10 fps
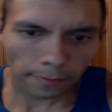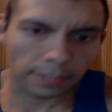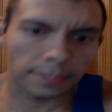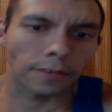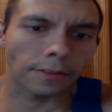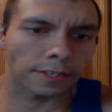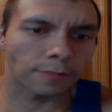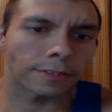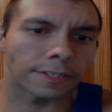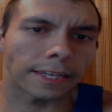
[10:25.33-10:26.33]
And so this
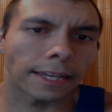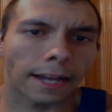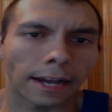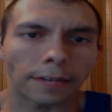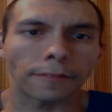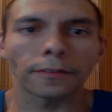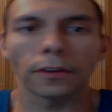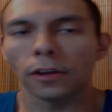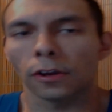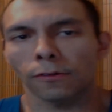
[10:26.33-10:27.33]
once again kind of
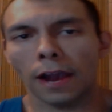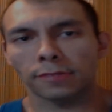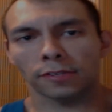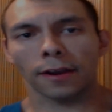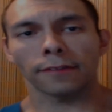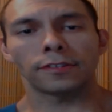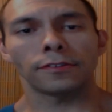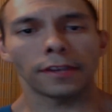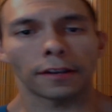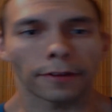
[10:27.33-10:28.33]
wraps around to
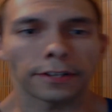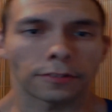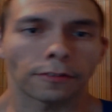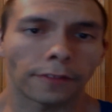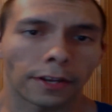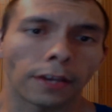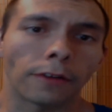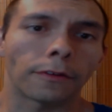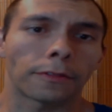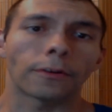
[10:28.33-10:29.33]
the original video
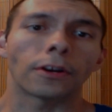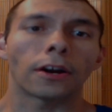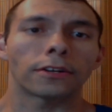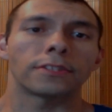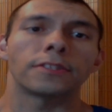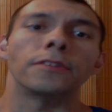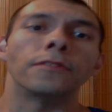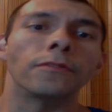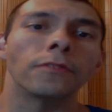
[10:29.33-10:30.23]
with regards to